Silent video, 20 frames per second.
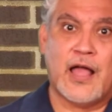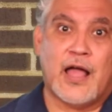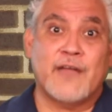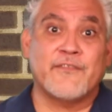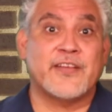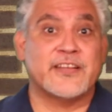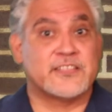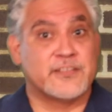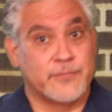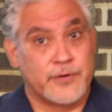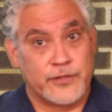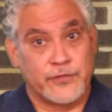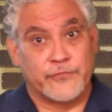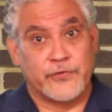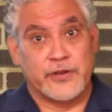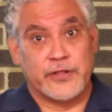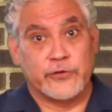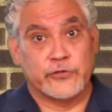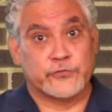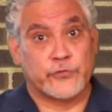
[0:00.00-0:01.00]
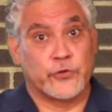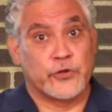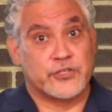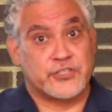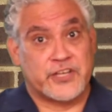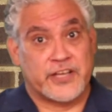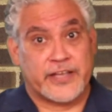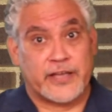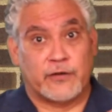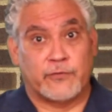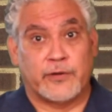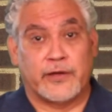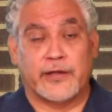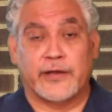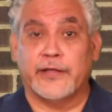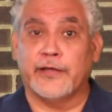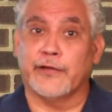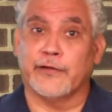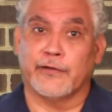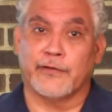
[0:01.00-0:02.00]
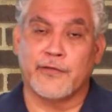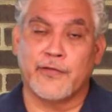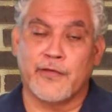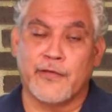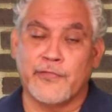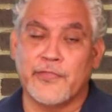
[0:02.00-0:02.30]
I've got some other videos for you to check out right here.